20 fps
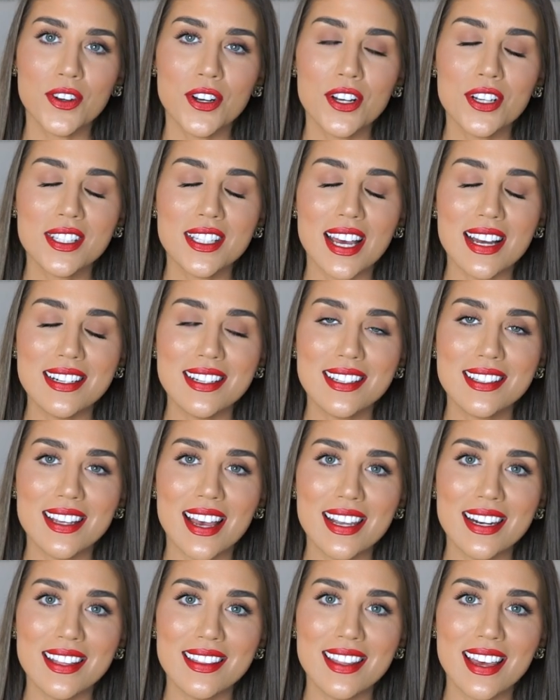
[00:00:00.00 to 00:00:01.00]
first, I
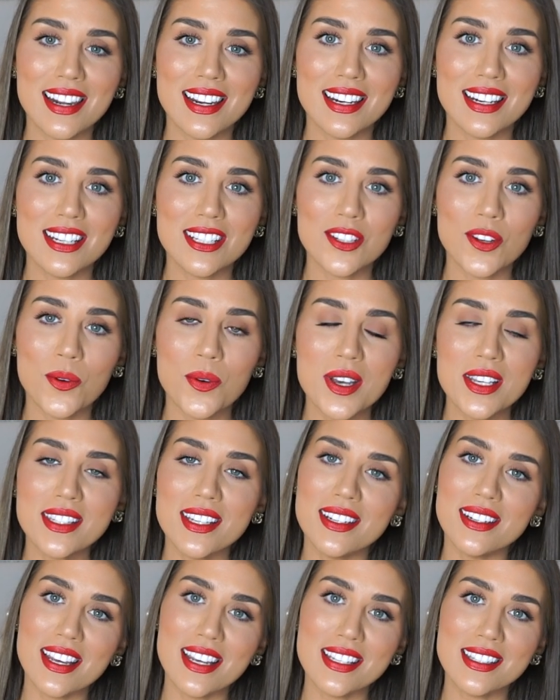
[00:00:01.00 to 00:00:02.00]
decided that it is always
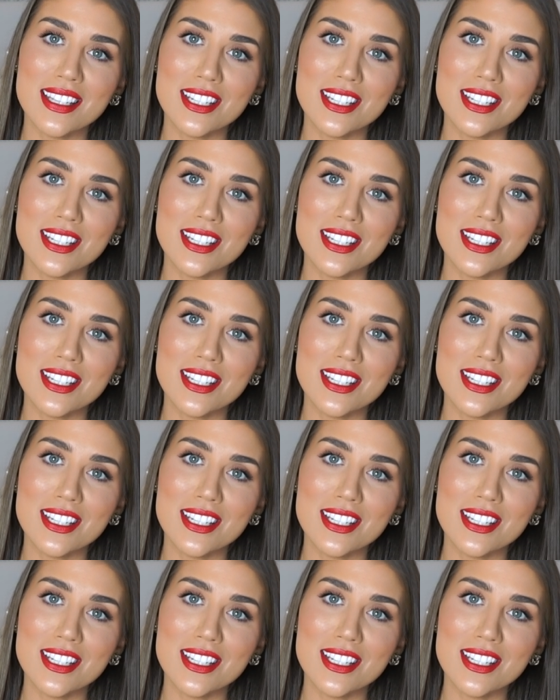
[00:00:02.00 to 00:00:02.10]
a nice